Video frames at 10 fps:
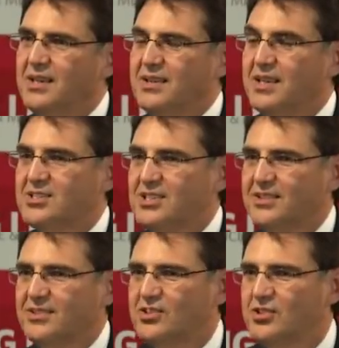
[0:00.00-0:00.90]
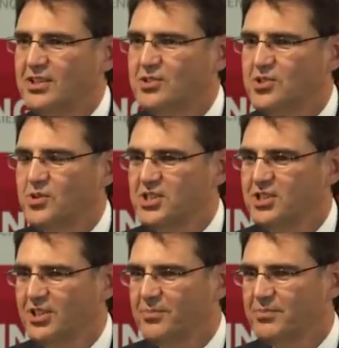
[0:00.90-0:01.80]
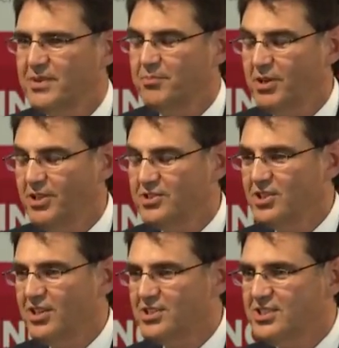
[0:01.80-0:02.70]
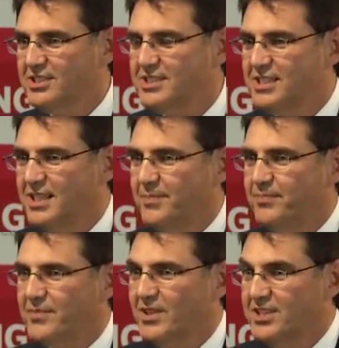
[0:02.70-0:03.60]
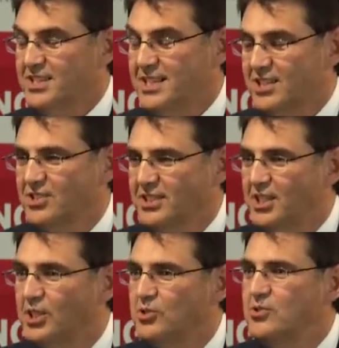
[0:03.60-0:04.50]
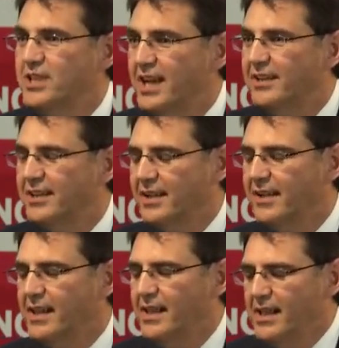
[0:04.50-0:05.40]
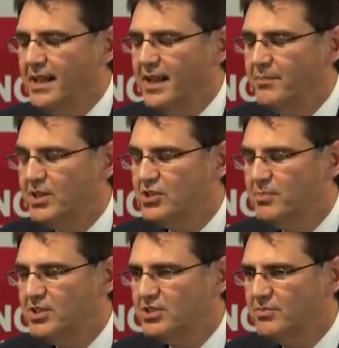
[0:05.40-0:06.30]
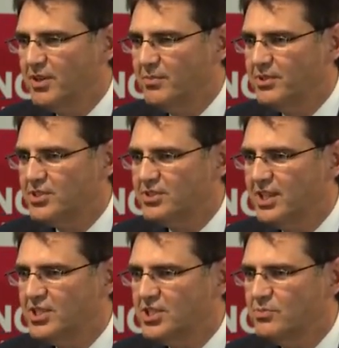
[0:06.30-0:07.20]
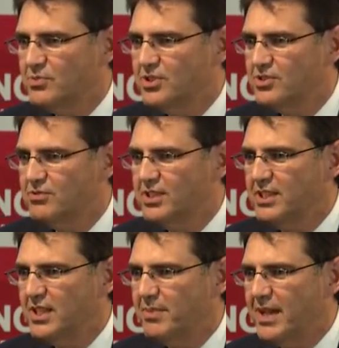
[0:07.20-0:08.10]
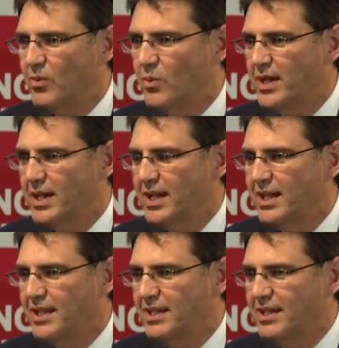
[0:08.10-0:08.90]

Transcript: That's a good question. I apologise that I didn't actually include that because most of my presentation was really about where